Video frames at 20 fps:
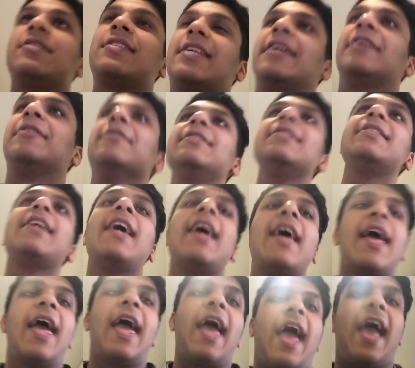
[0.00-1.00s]
skills,
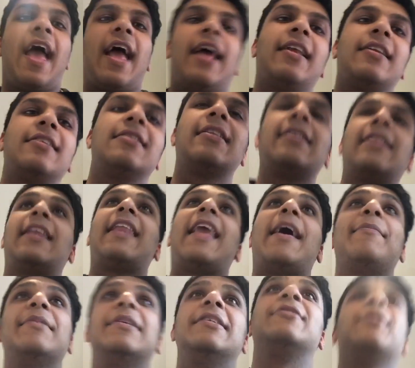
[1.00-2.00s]
and the
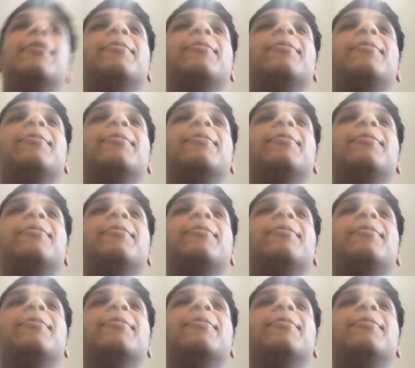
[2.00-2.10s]
lab is